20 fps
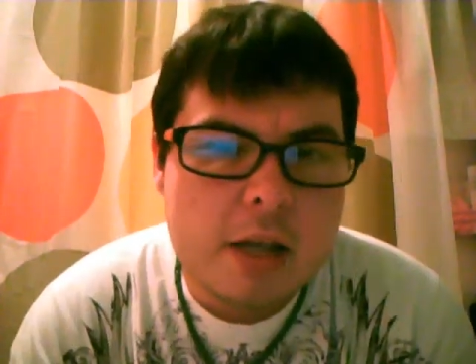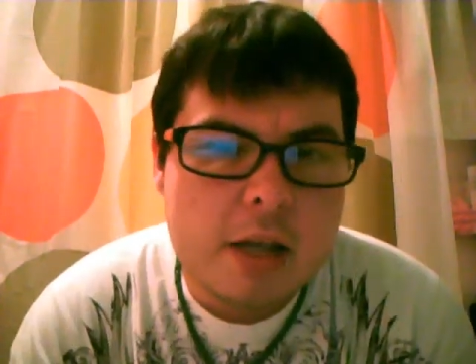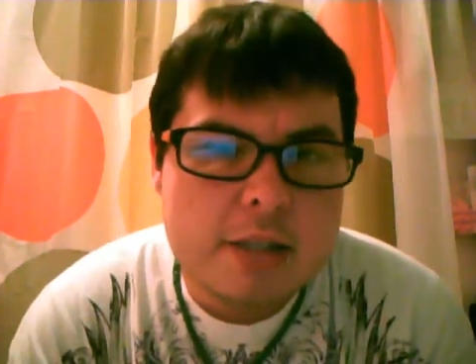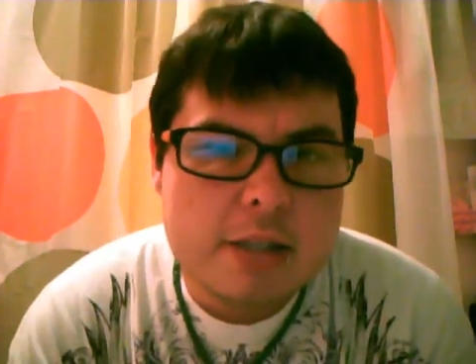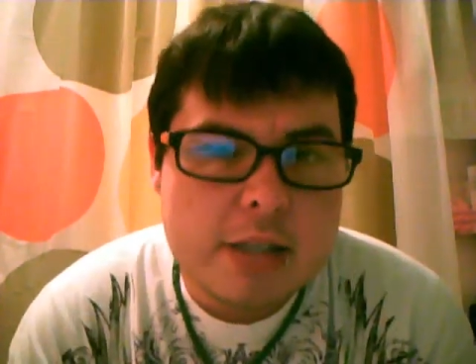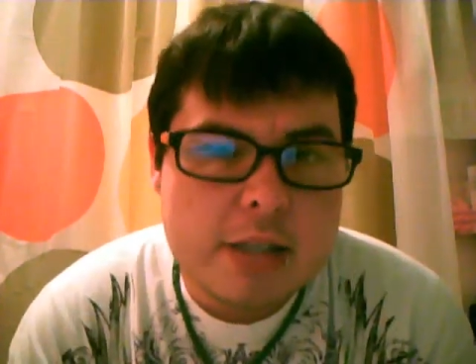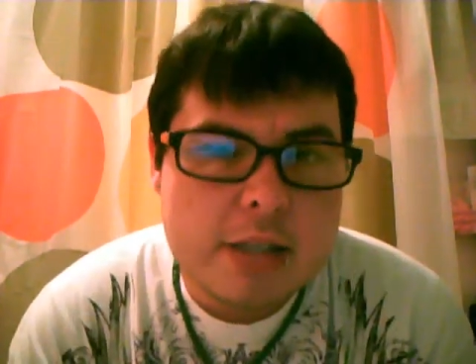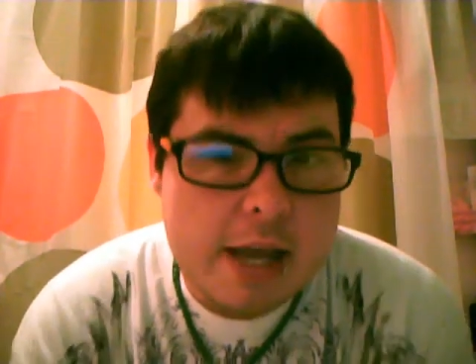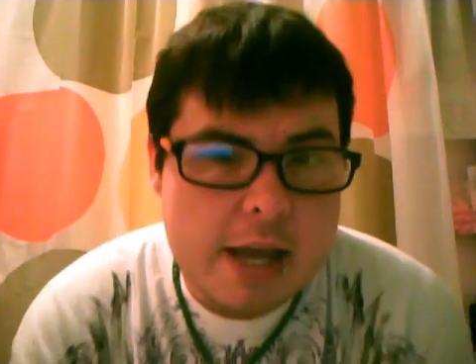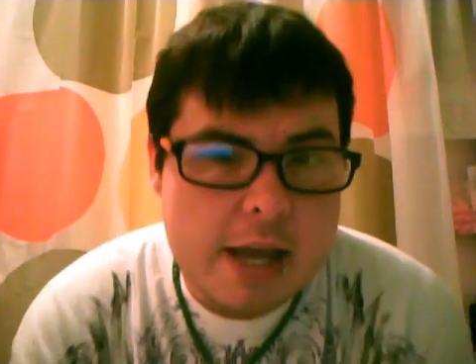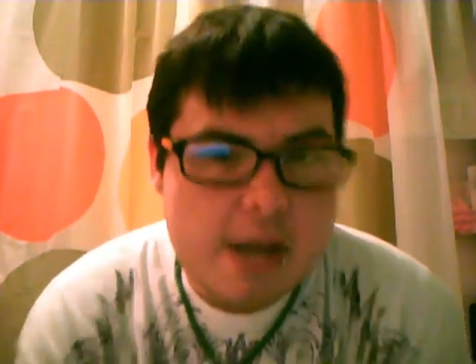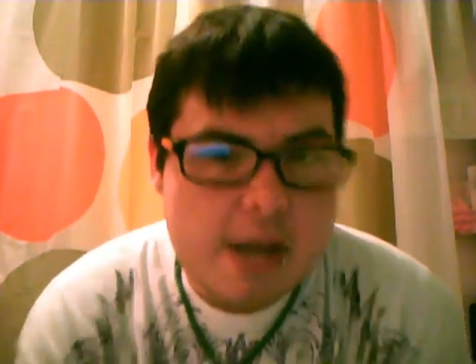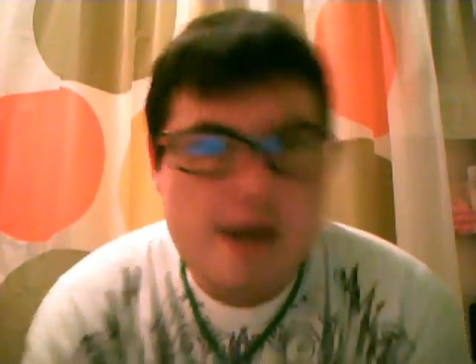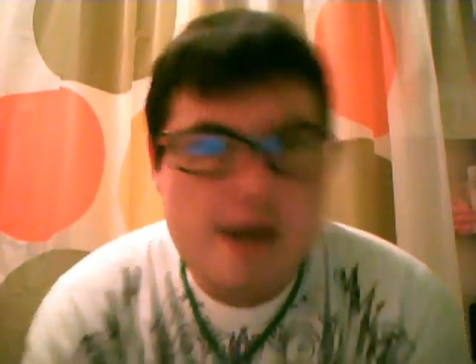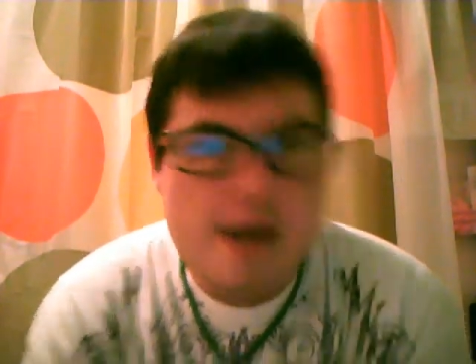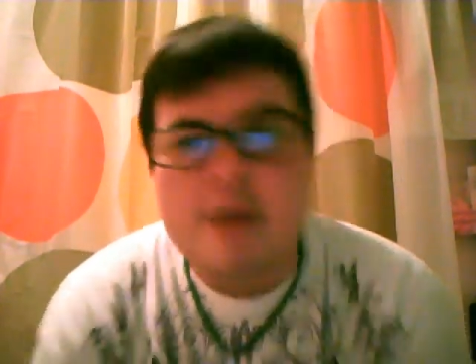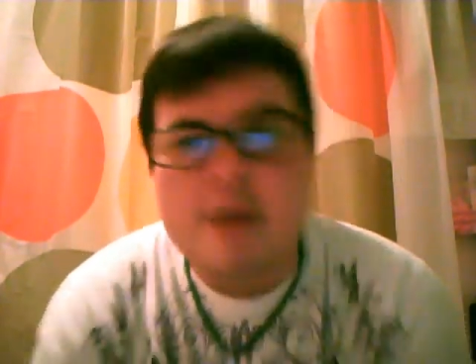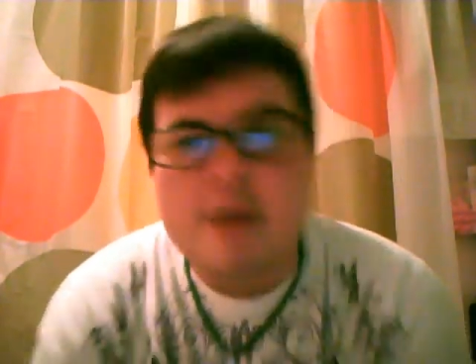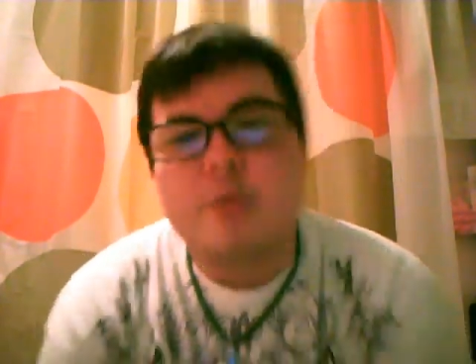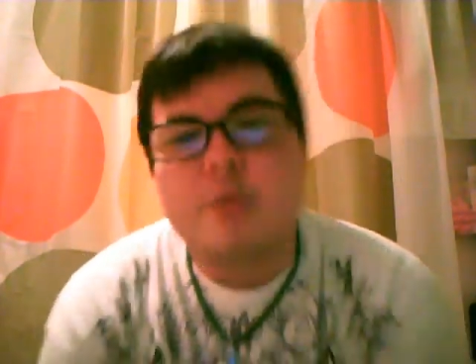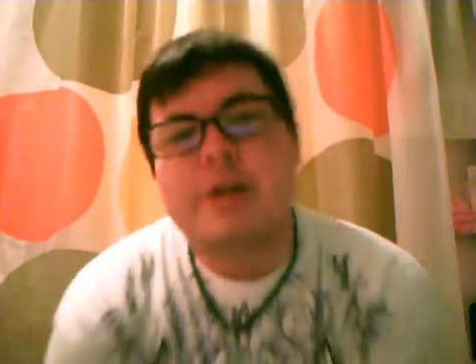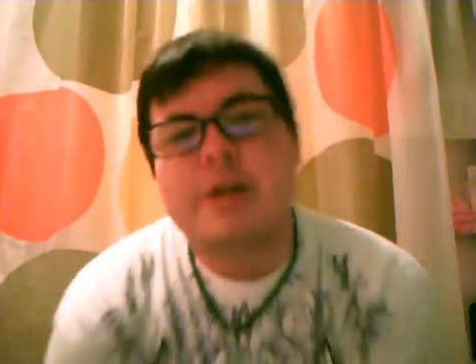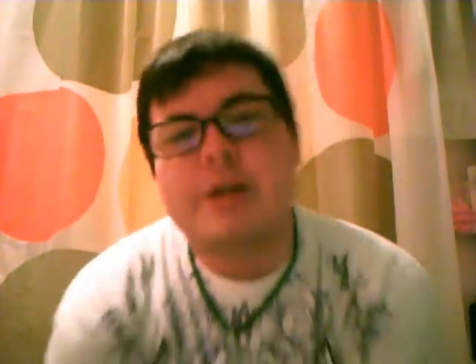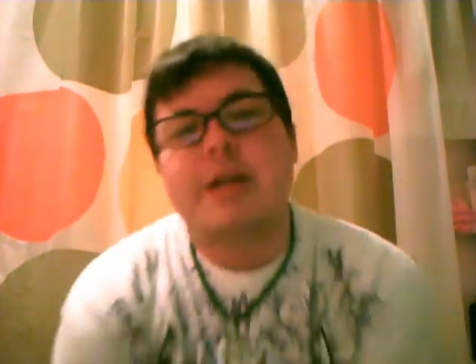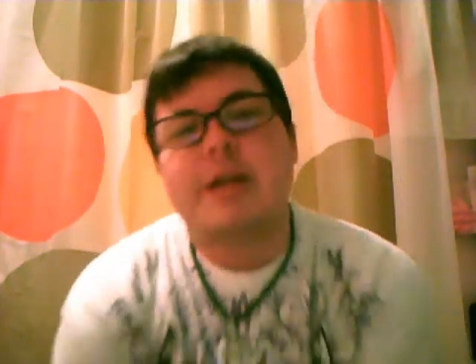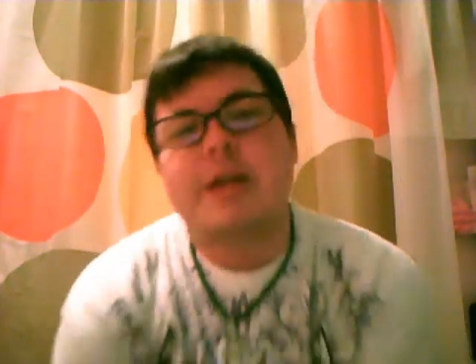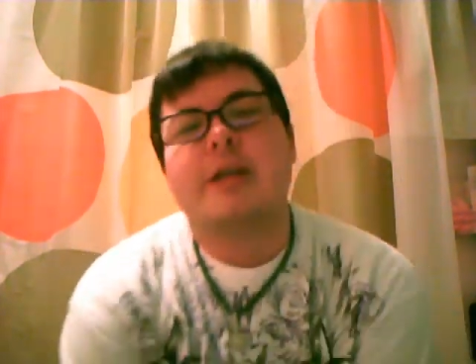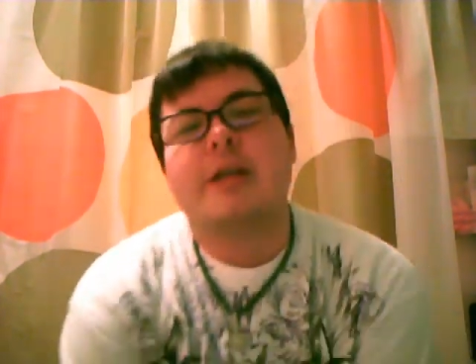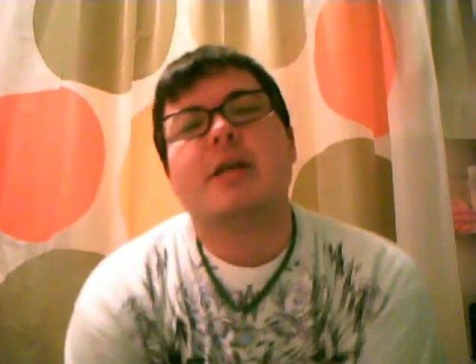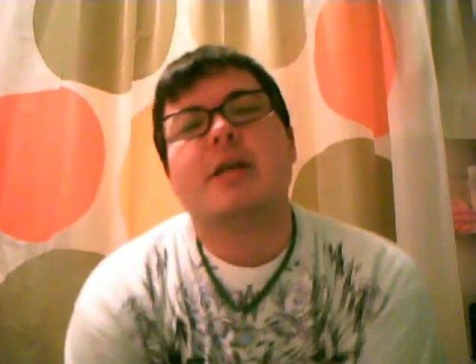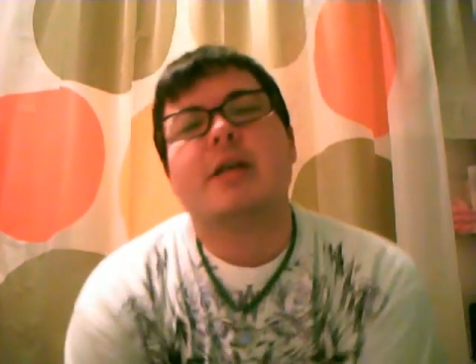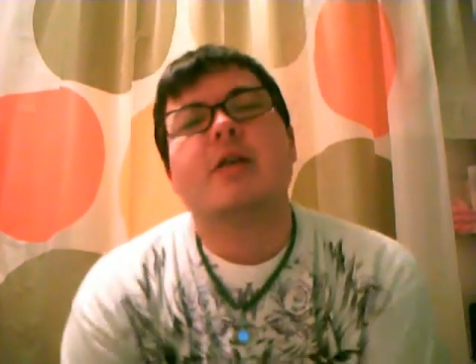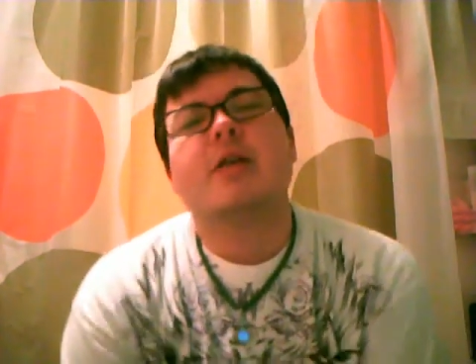today I wanted